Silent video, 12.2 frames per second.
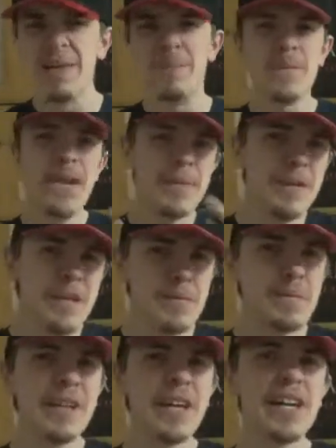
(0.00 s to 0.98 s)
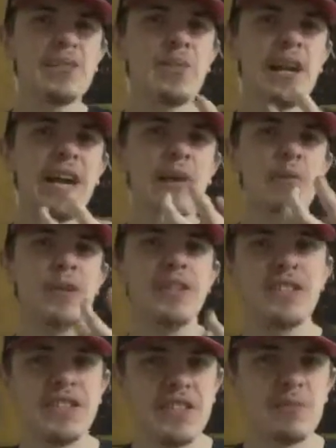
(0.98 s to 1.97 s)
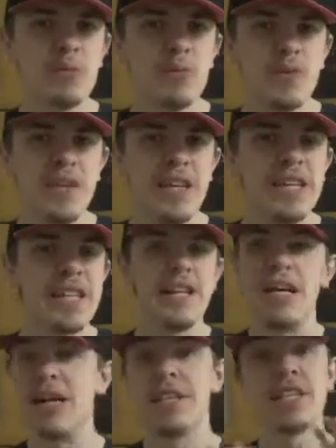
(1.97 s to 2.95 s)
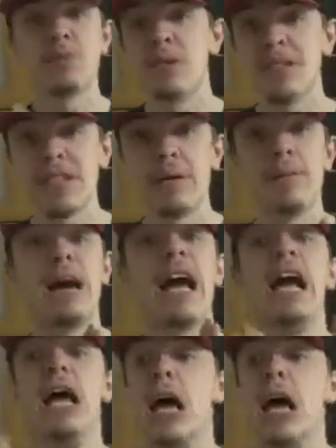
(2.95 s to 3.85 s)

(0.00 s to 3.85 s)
Maybe it's because when I went into this movie, this was like my